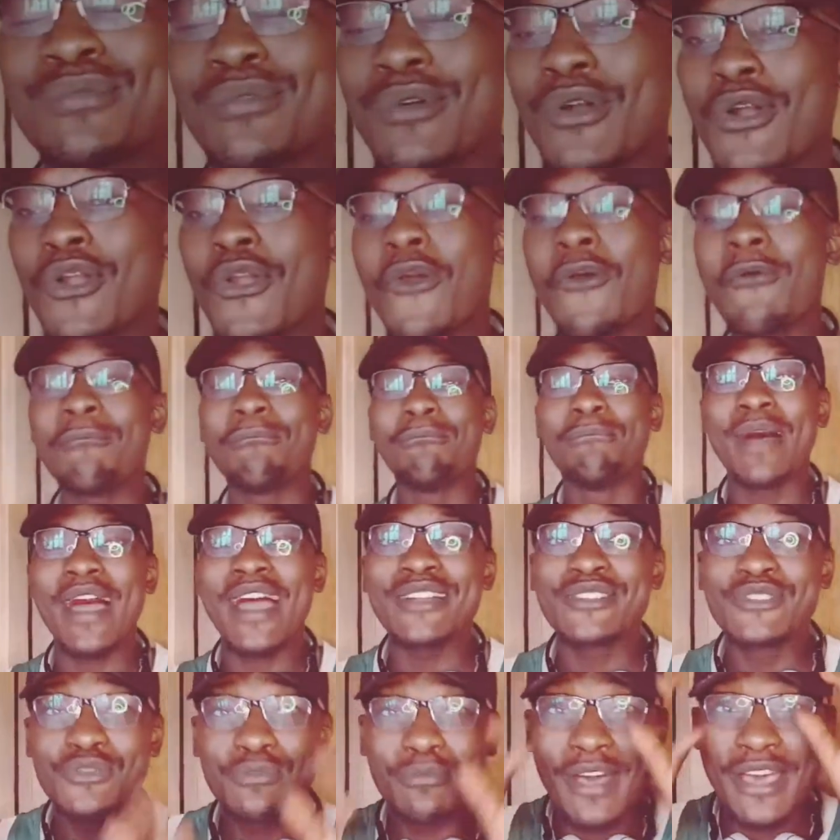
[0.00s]
Welcome
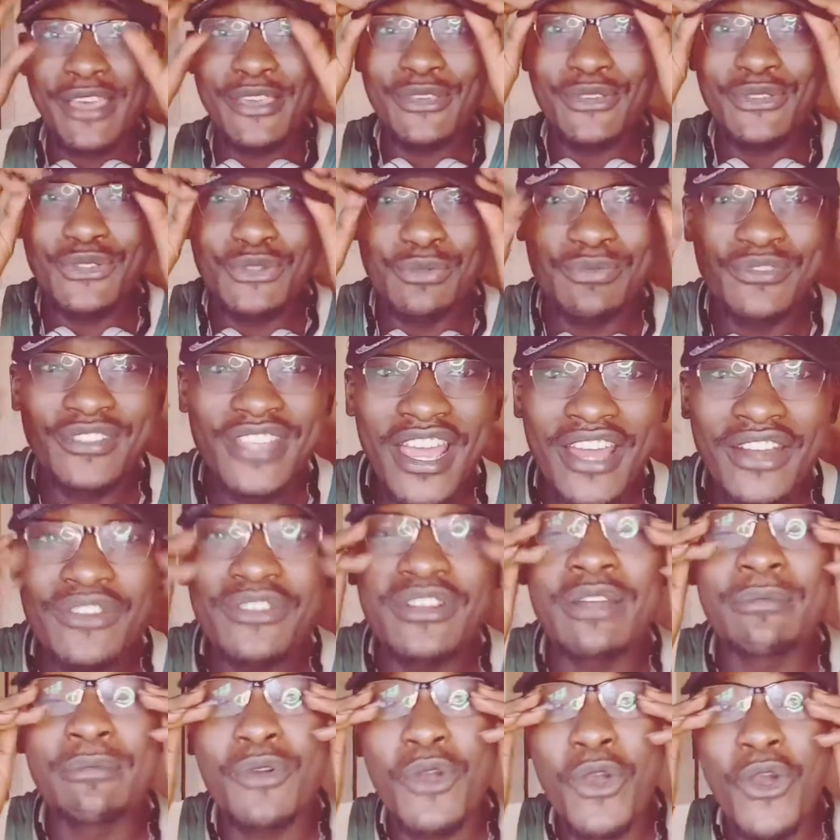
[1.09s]
back to my YouTube channel.
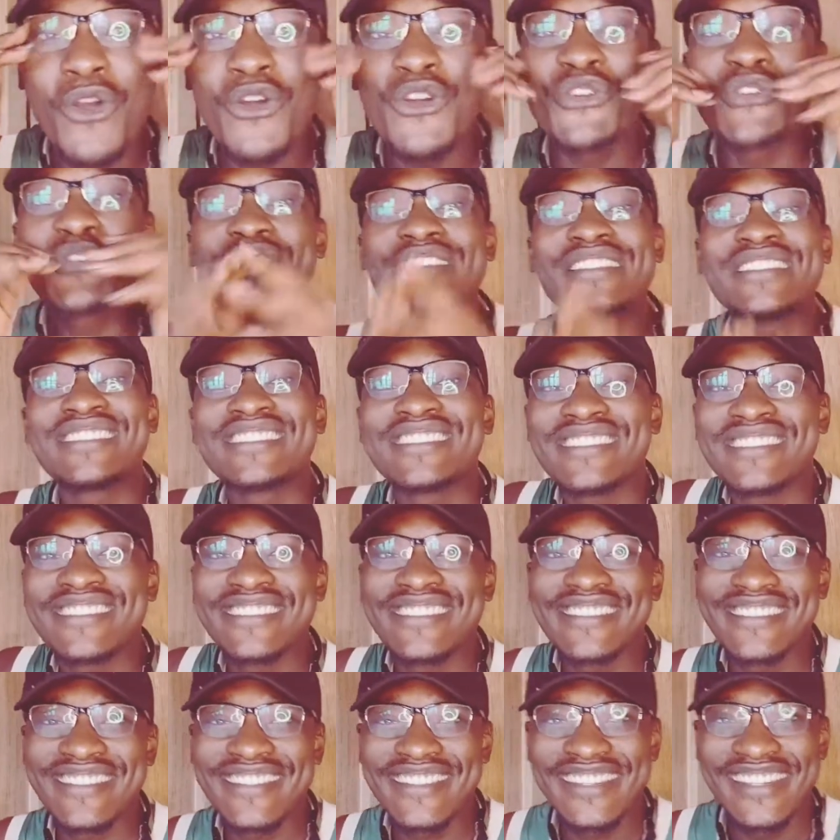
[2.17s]
I'm called
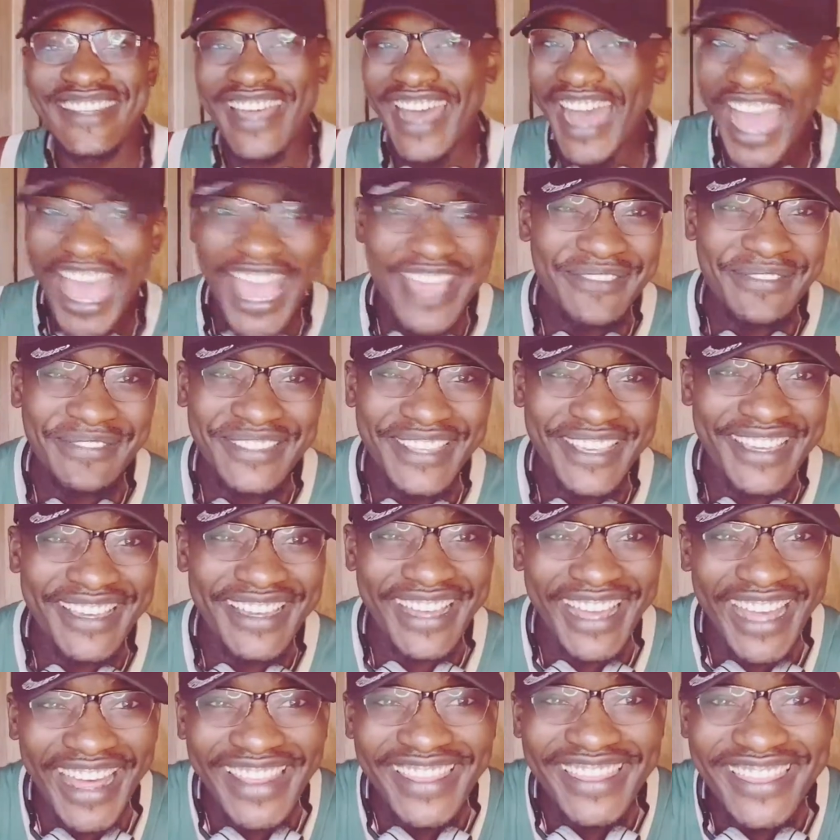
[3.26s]
Chris, the Hive
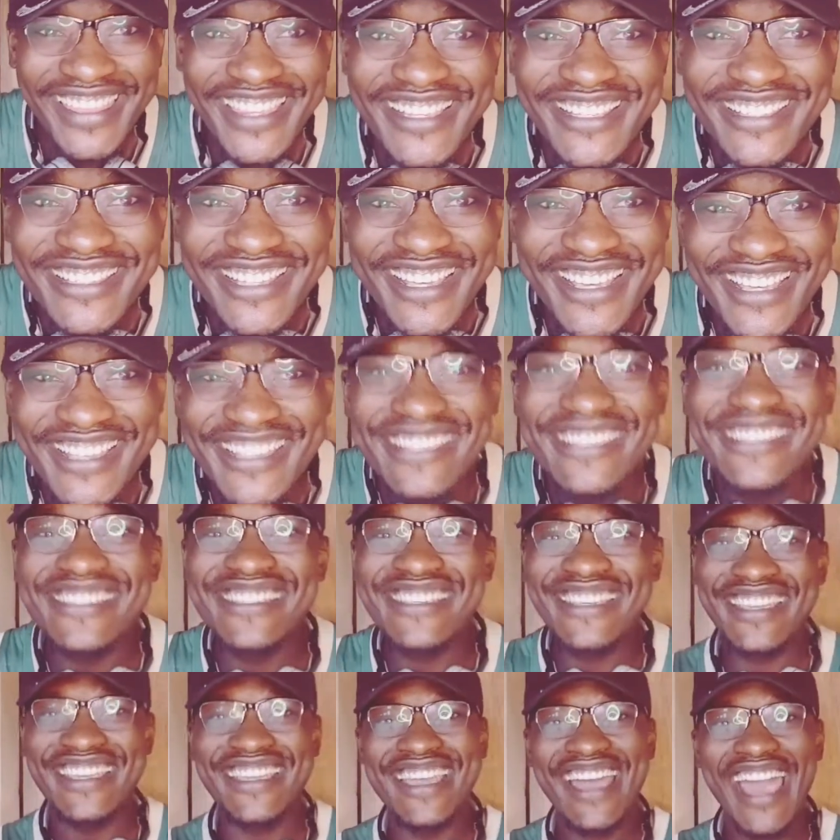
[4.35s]
King, and this is
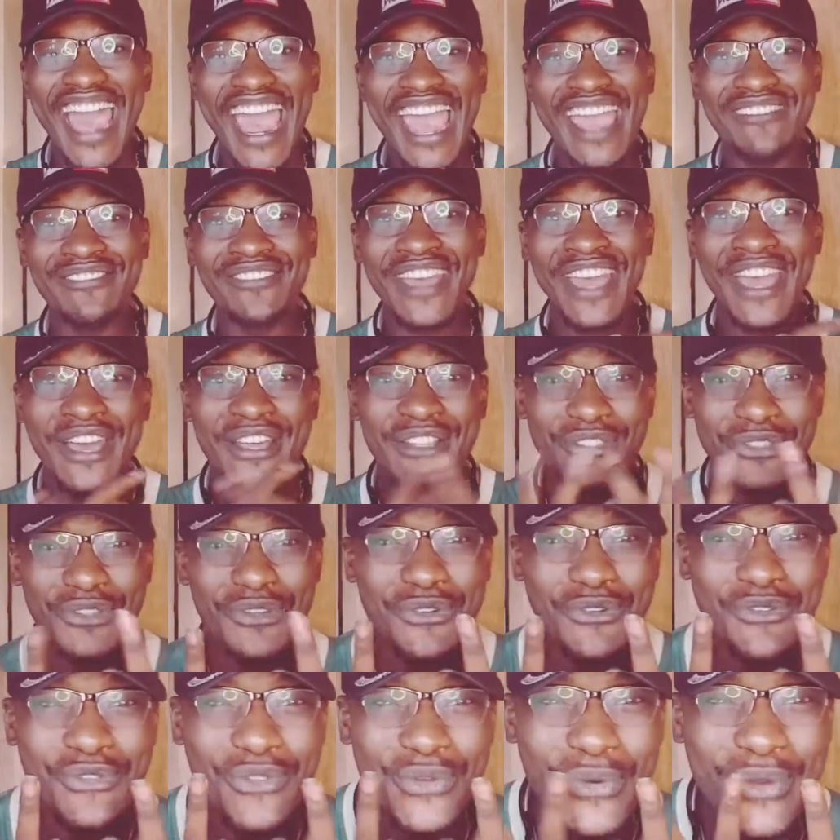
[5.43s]
K-hive
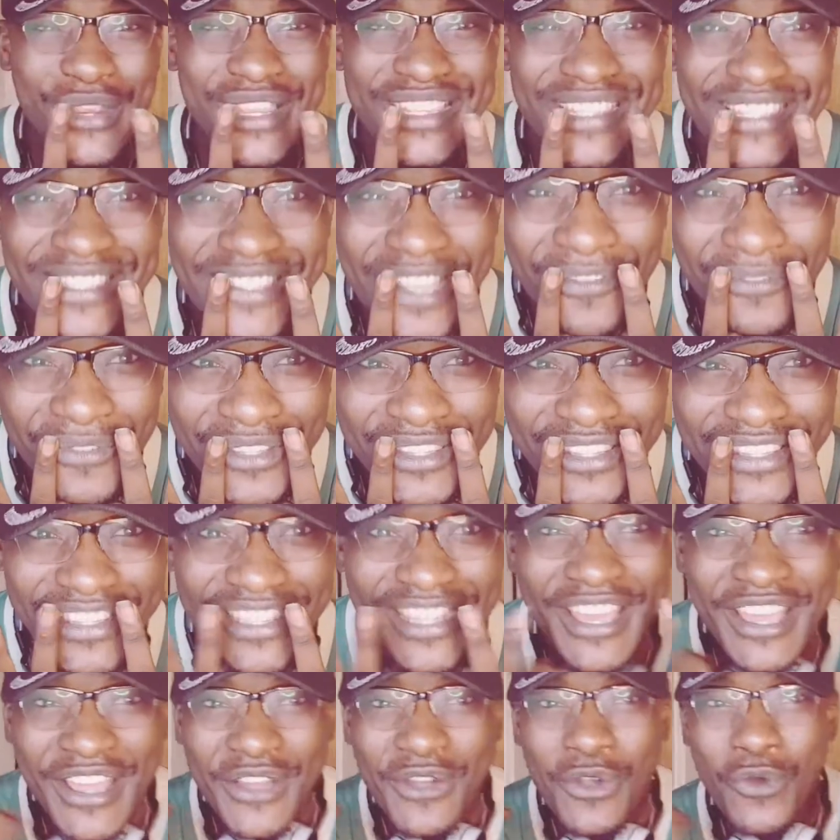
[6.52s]
237,
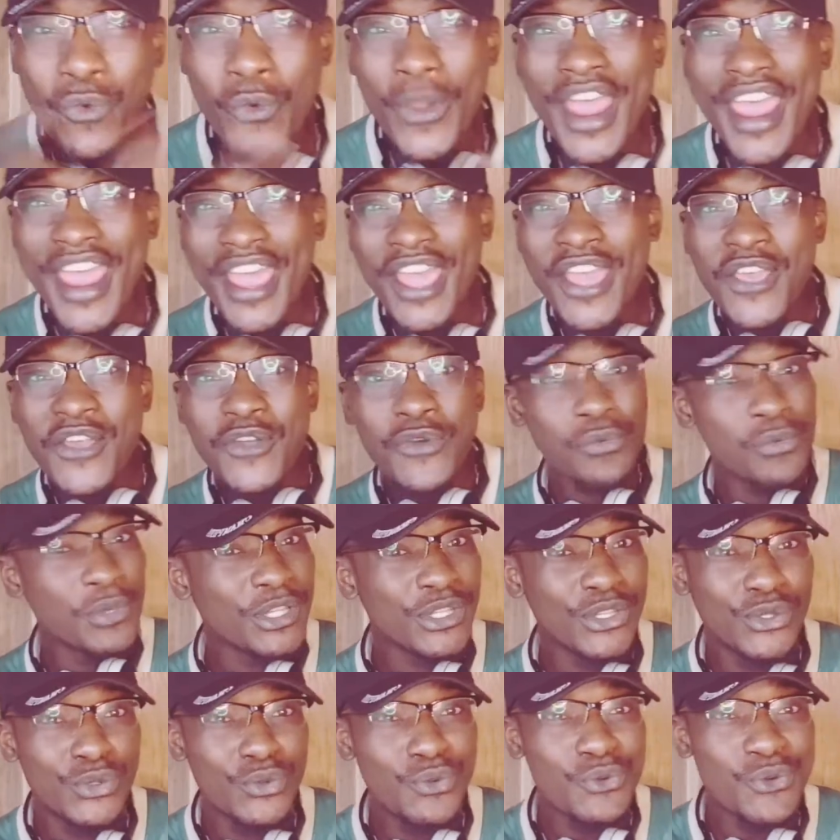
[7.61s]
where we
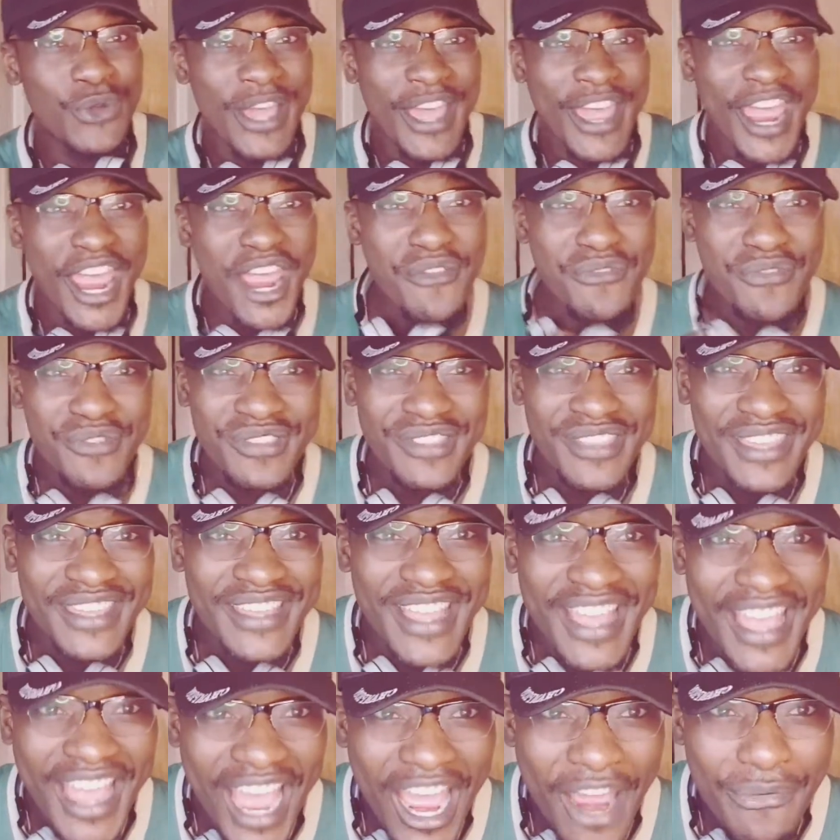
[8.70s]
do
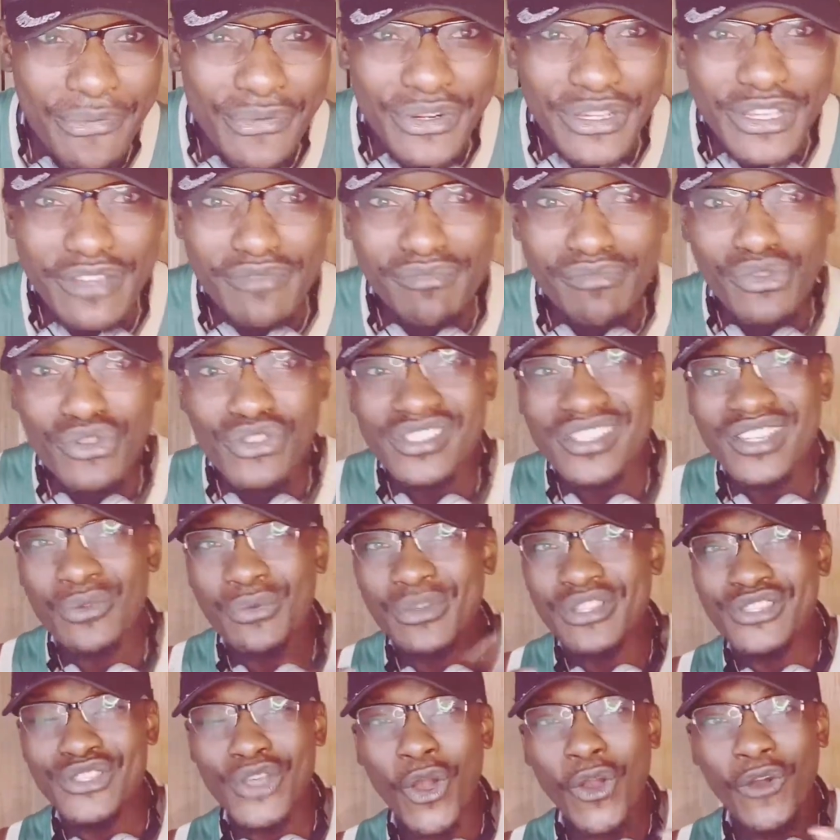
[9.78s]
everything African music.
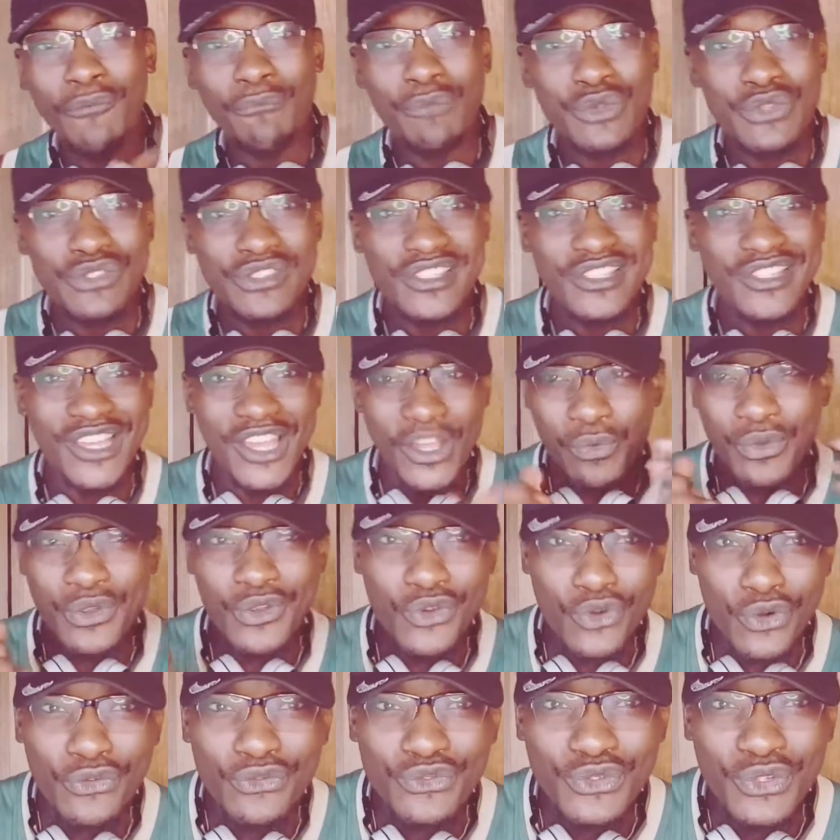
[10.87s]
We talk music, we
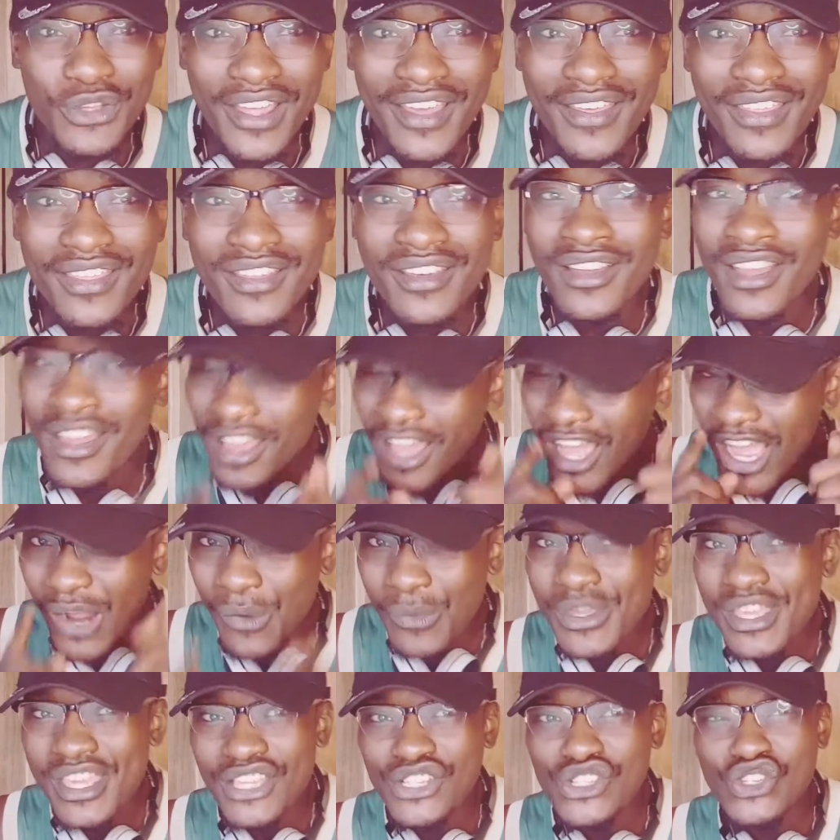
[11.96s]
groove together, and
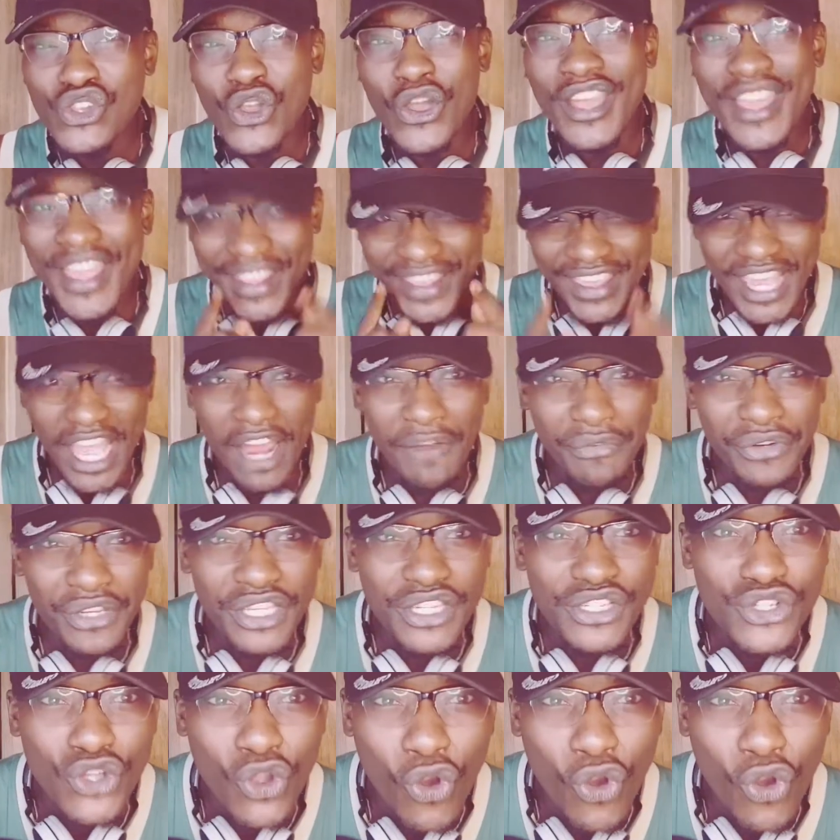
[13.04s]
we enjoy the African